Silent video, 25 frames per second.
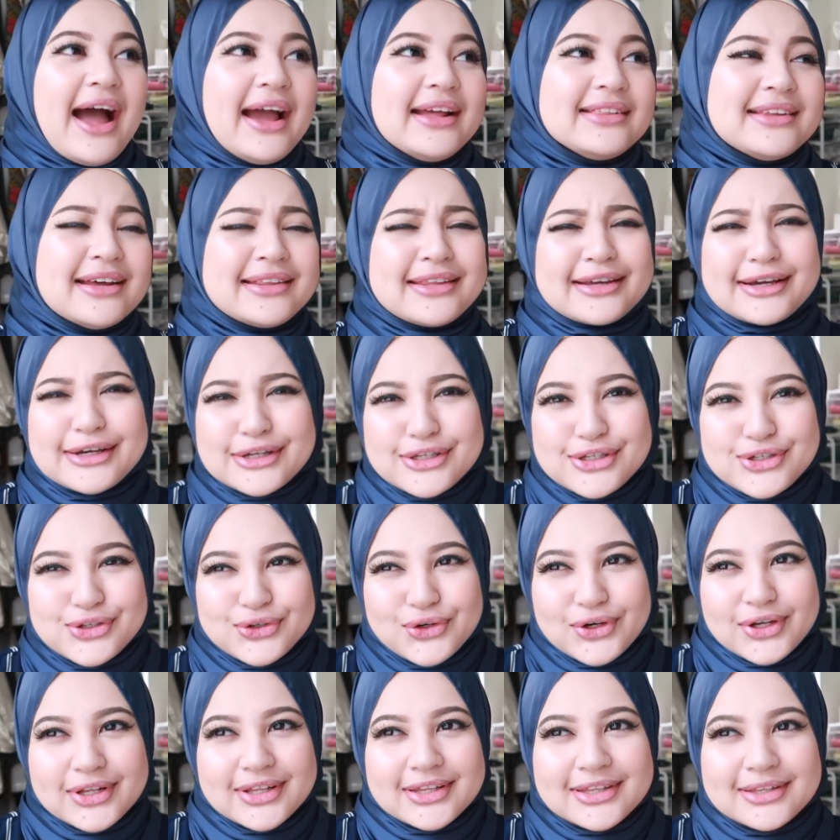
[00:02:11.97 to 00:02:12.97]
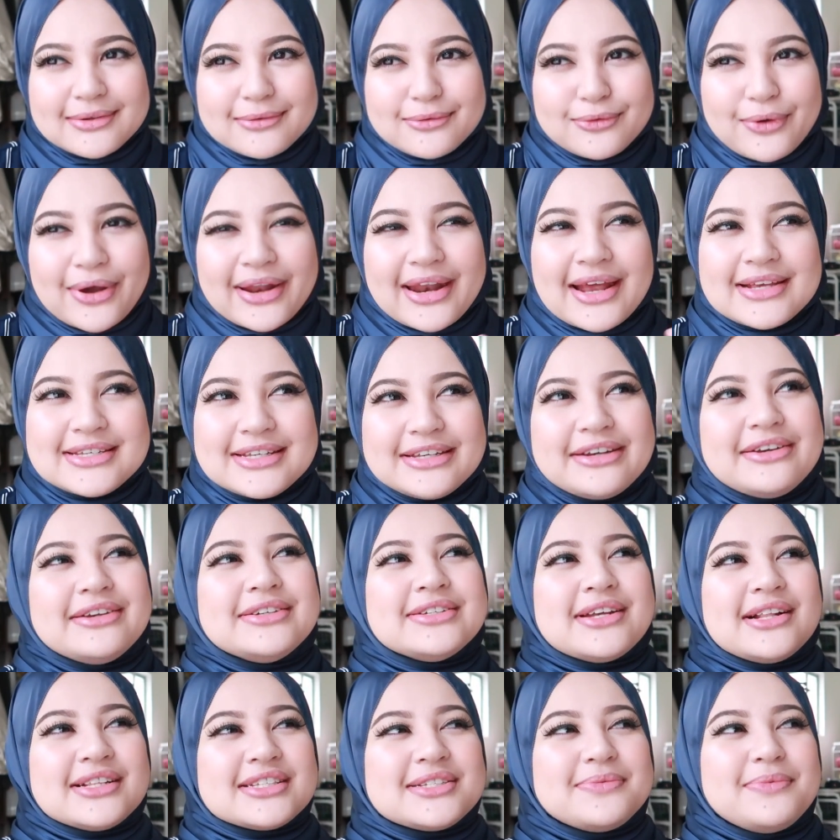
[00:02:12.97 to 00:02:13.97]
I tak terkejut when I see the
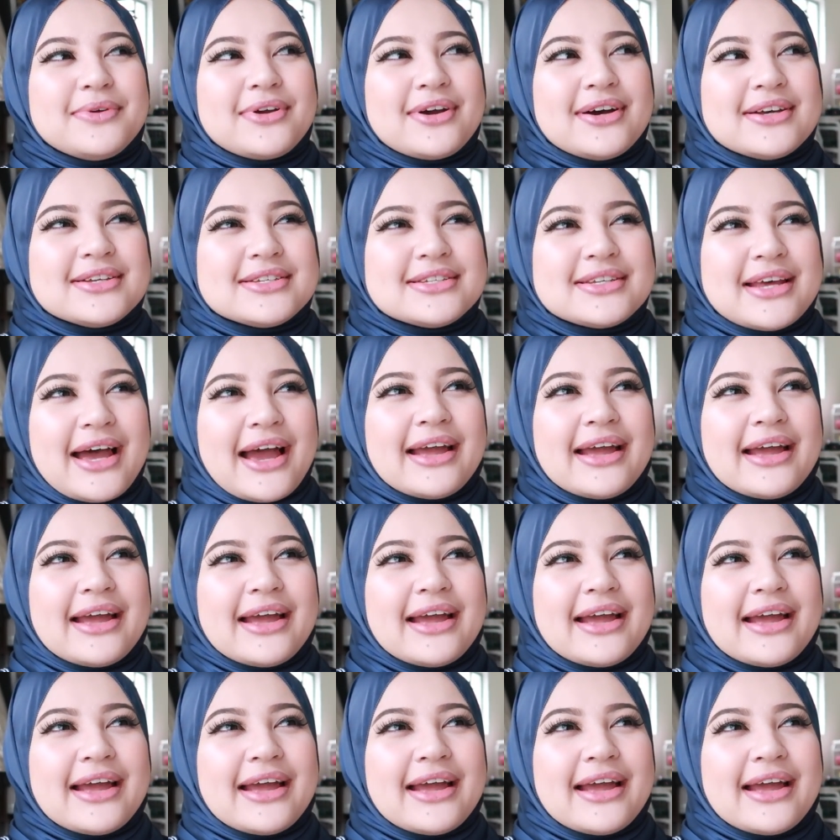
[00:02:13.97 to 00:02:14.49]
results because